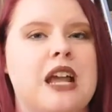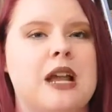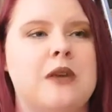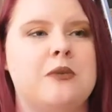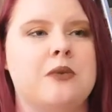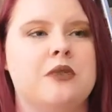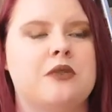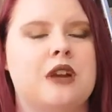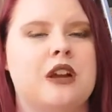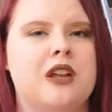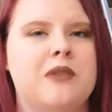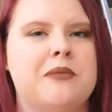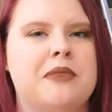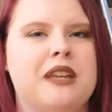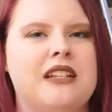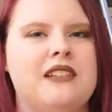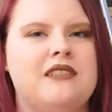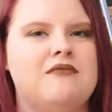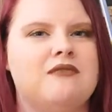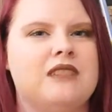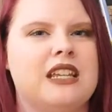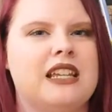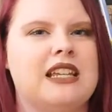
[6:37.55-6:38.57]
I would
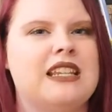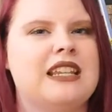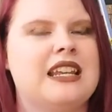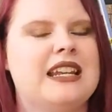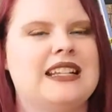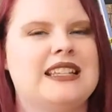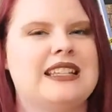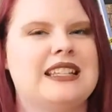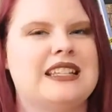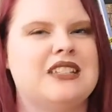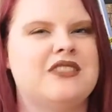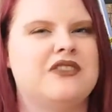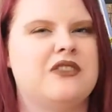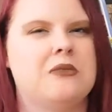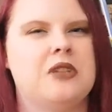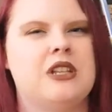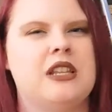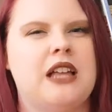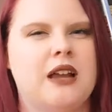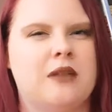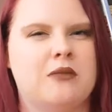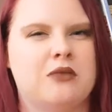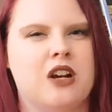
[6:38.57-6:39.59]
recommend like getting this from a
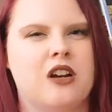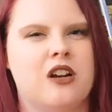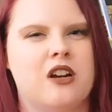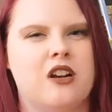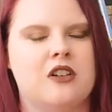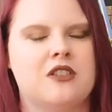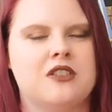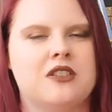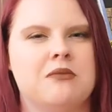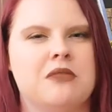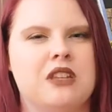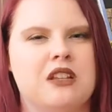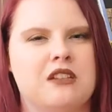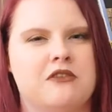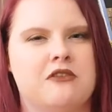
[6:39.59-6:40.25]
library or something